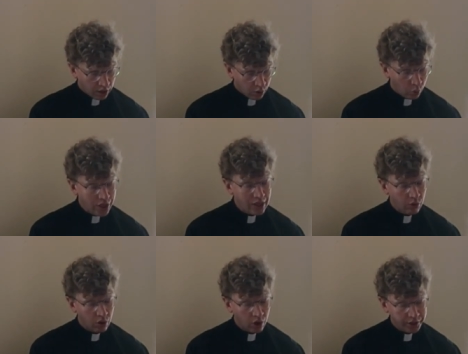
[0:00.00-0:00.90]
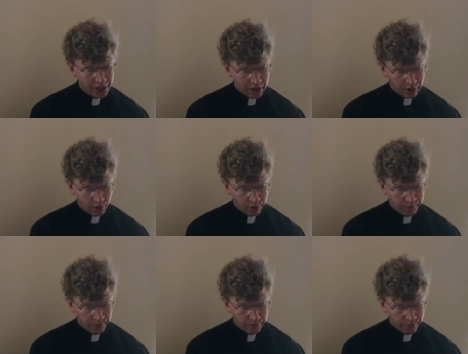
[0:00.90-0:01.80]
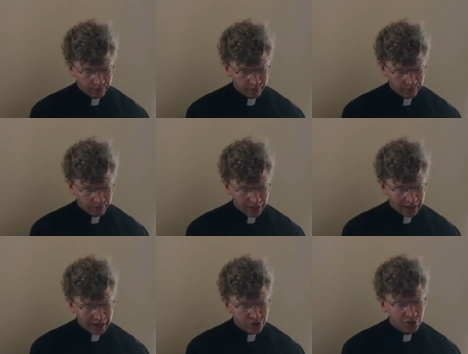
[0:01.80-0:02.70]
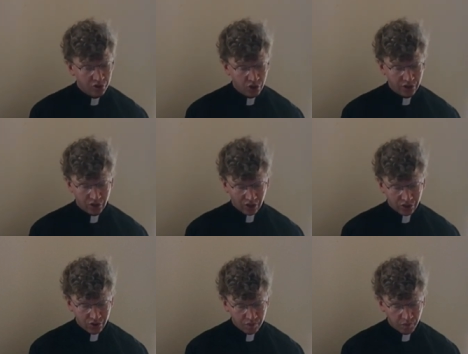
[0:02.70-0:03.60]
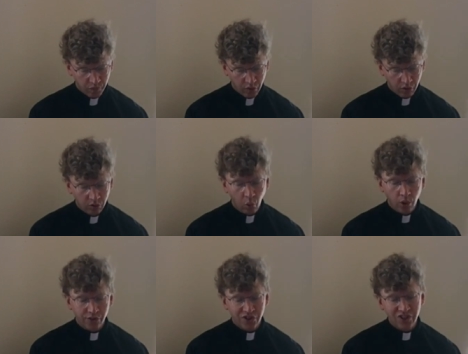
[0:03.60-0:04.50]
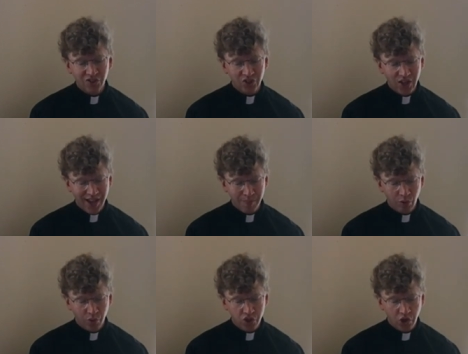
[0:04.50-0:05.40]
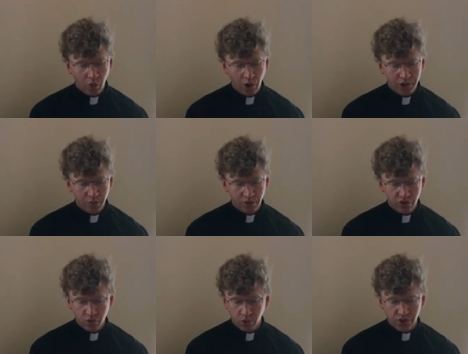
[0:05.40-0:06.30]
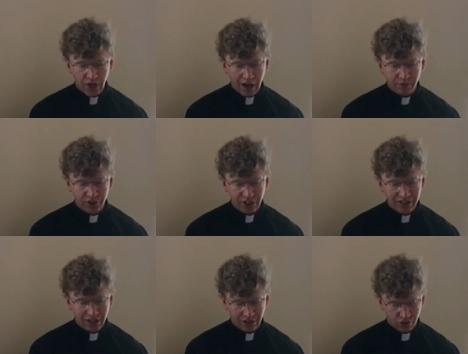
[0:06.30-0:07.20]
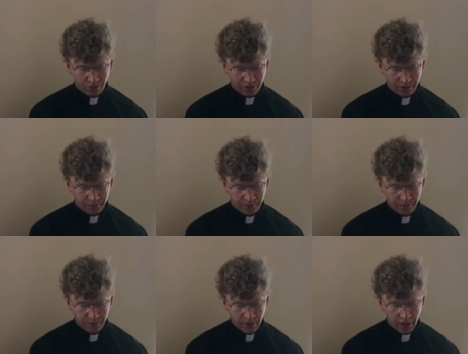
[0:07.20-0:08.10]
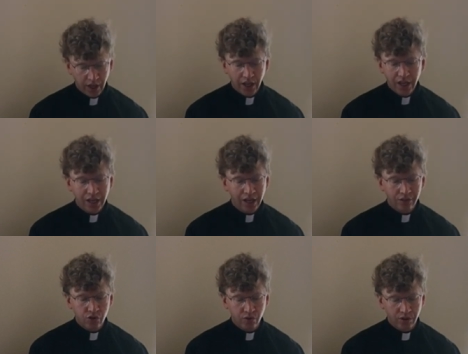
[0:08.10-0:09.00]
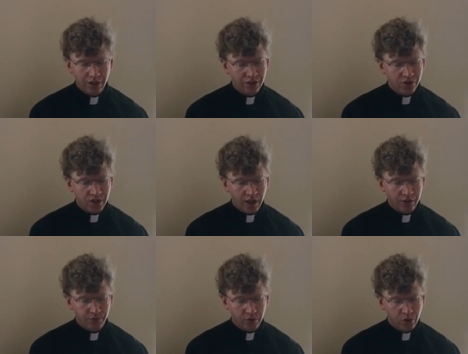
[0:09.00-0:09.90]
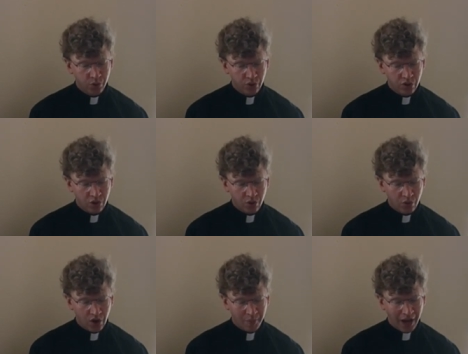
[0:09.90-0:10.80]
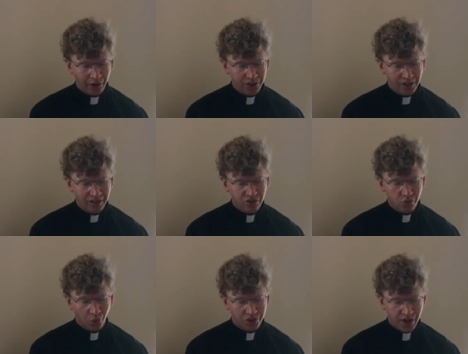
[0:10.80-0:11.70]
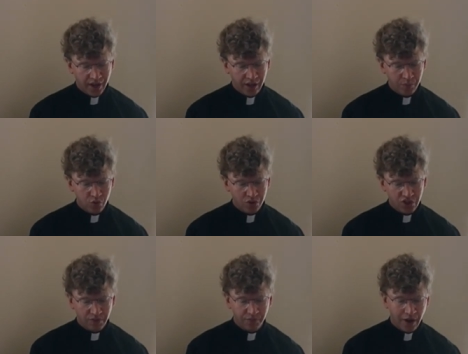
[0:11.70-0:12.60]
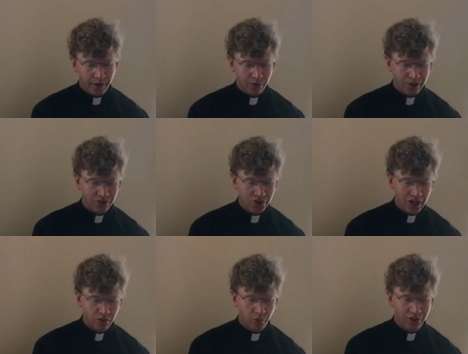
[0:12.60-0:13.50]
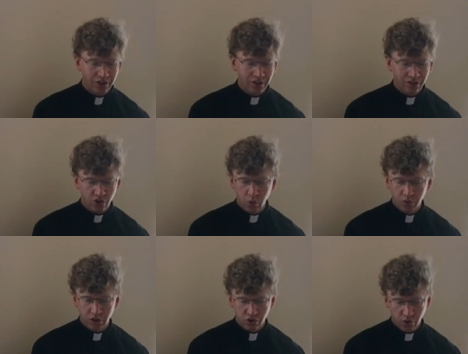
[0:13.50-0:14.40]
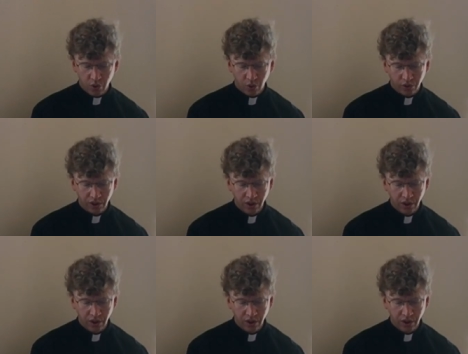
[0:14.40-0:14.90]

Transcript: When they were all together, they asked Jesus, Lord, is this the time at which you are to restore sovereignty to Israel? He answered, It is not for you to know about dates or times which the Father has set within his own control,